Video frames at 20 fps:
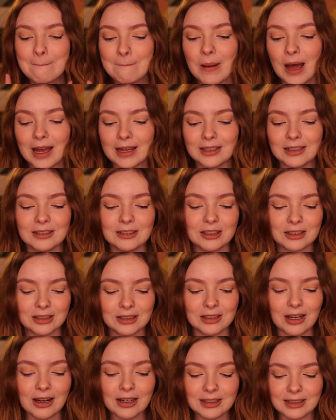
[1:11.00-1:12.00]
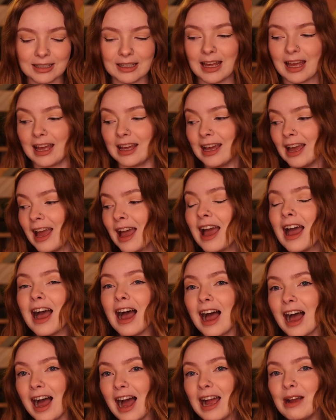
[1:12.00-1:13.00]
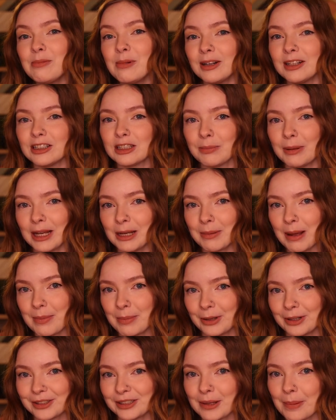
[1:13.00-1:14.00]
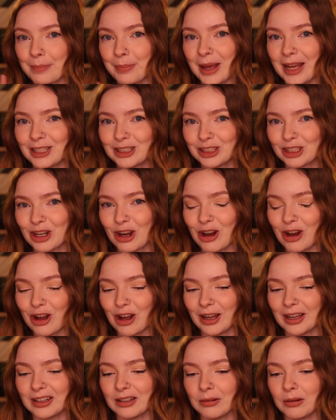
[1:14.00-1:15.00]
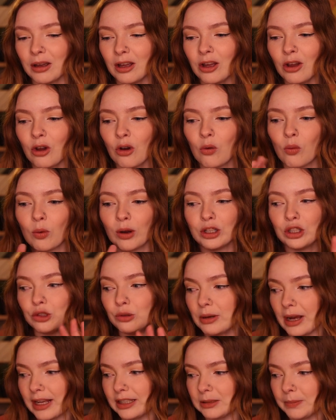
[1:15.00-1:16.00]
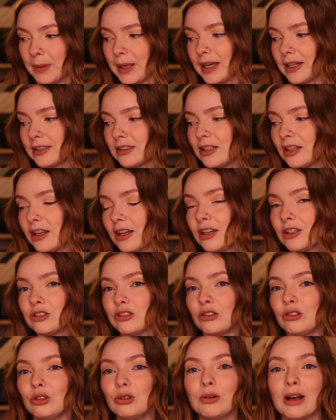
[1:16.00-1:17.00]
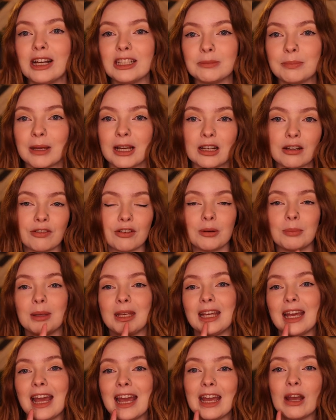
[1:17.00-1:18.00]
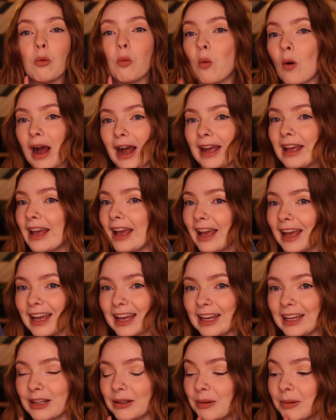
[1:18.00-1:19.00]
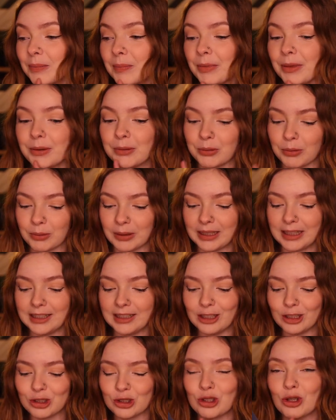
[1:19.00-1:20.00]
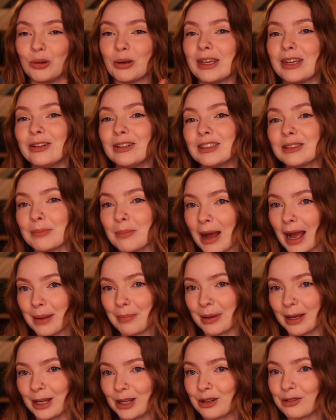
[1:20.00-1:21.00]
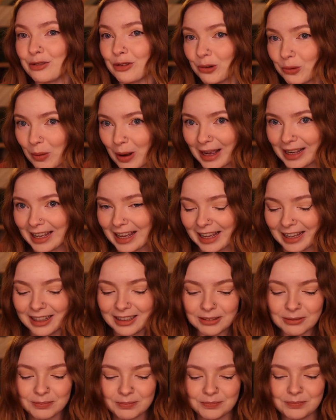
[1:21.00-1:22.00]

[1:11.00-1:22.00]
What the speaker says: But to start today, I wanted to pick my books based on what you guys picked. So you guys picked for me a YA read. So here's my pick for YA.